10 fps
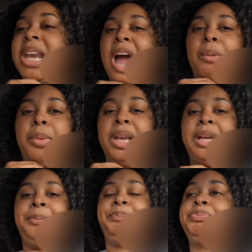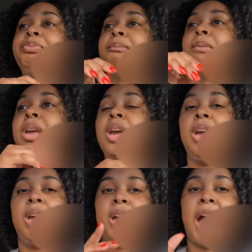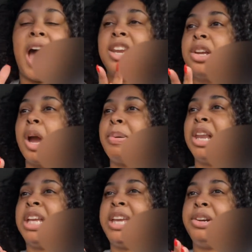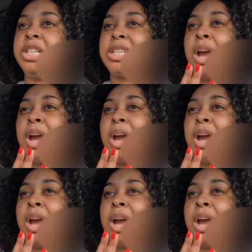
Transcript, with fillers: but I really, I know y'all probably curious,